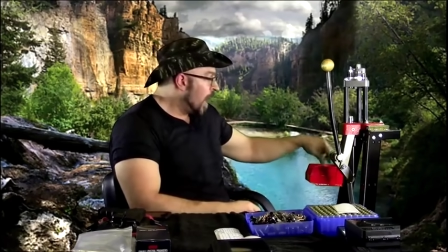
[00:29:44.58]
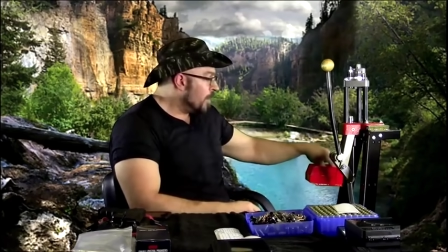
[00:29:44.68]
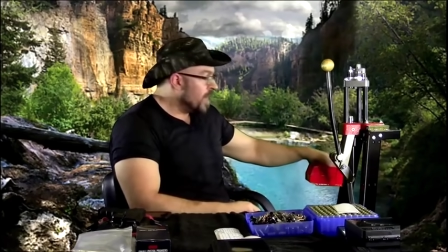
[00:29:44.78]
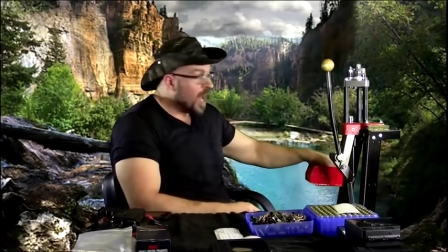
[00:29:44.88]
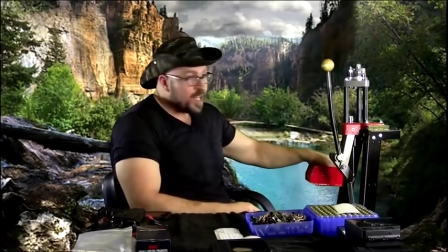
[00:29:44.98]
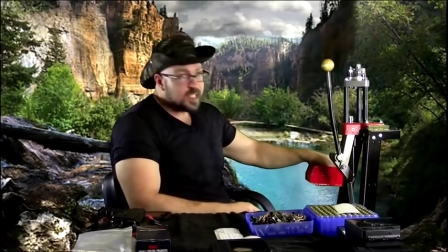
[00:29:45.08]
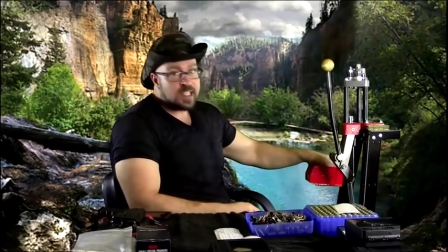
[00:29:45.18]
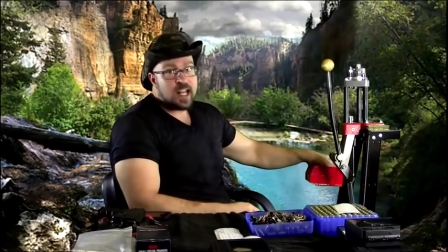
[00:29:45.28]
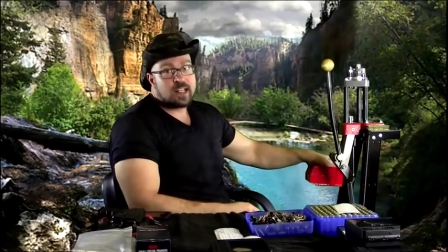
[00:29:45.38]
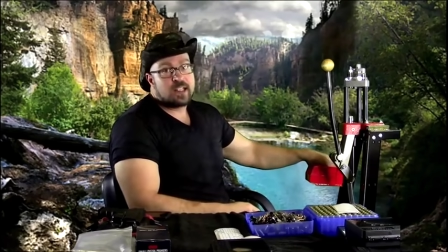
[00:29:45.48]
Not
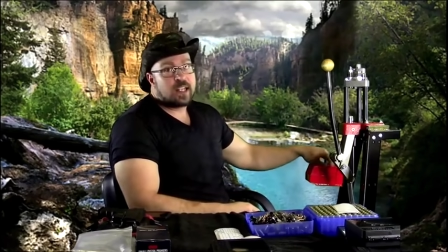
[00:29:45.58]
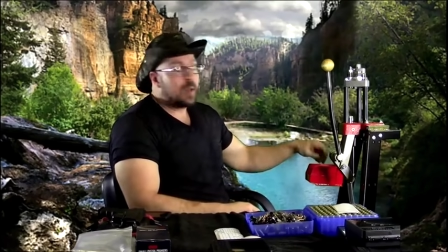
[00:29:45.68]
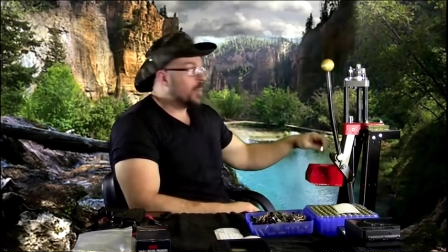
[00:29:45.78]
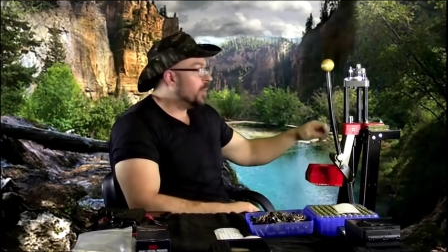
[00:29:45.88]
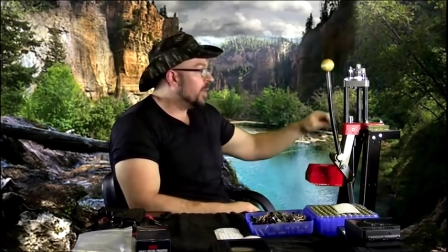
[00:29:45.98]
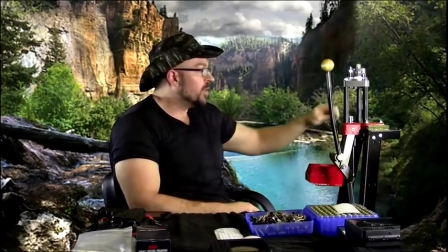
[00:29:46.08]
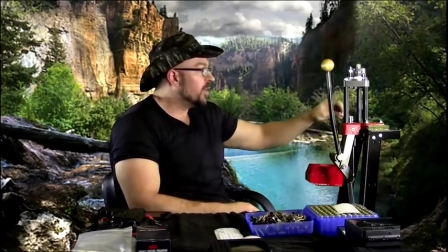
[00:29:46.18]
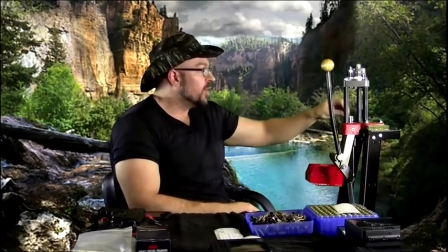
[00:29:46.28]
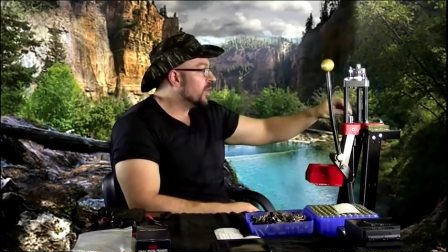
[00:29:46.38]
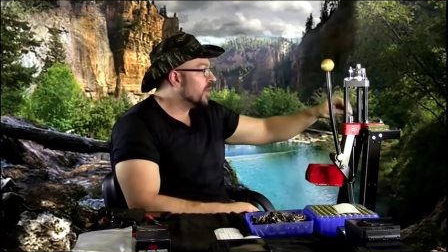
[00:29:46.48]
exactly the type of
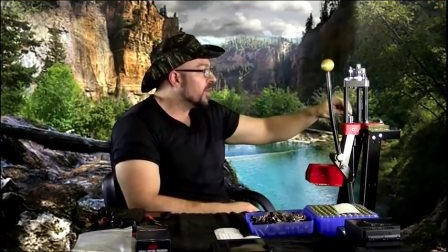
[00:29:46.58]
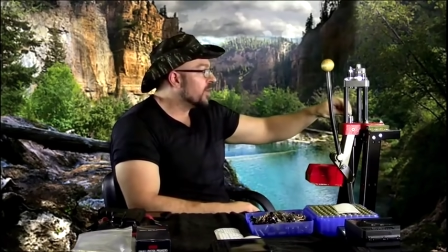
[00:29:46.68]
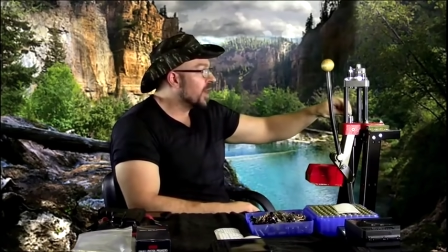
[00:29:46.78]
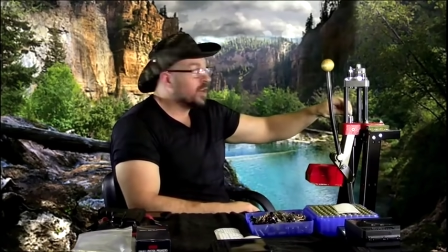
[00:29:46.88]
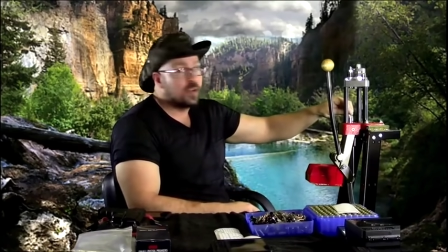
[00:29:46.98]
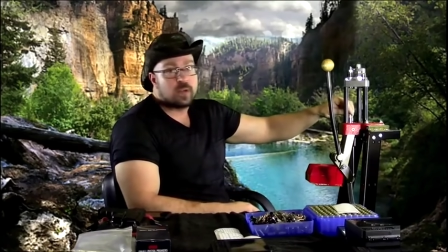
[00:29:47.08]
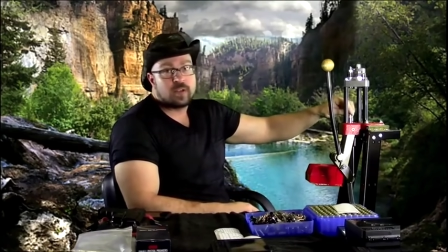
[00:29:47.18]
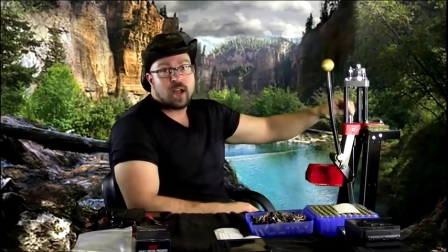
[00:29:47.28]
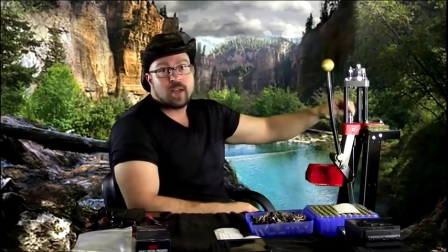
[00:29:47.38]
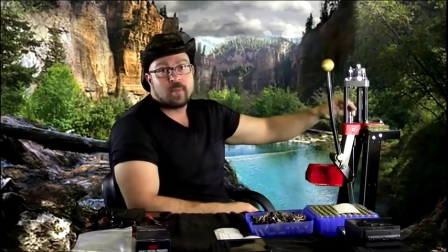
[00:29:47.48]
person you're going to try to do a
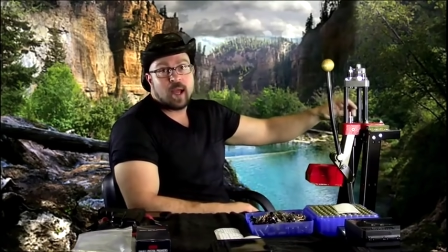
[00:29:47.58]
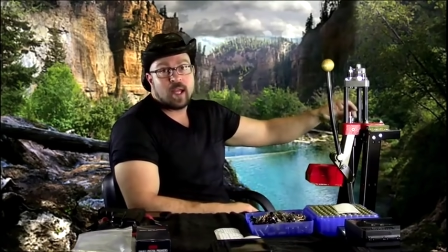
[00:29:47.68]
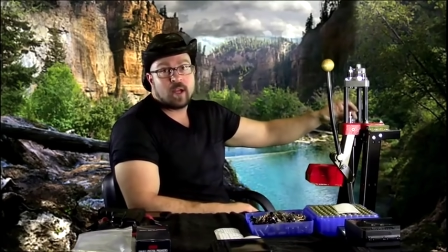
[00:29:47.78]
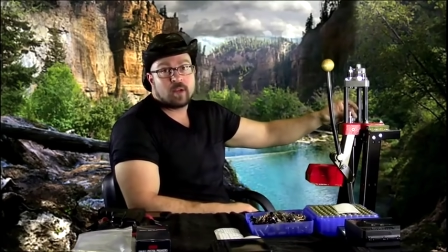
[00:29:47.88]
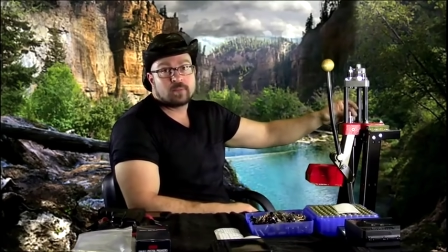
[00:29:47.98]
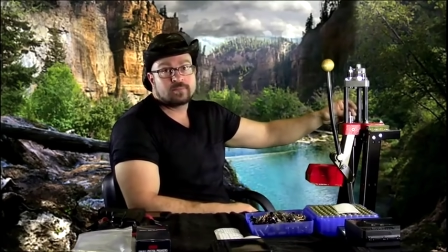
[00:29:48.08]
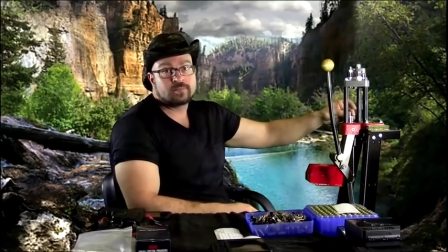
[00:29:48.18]
drive-by on.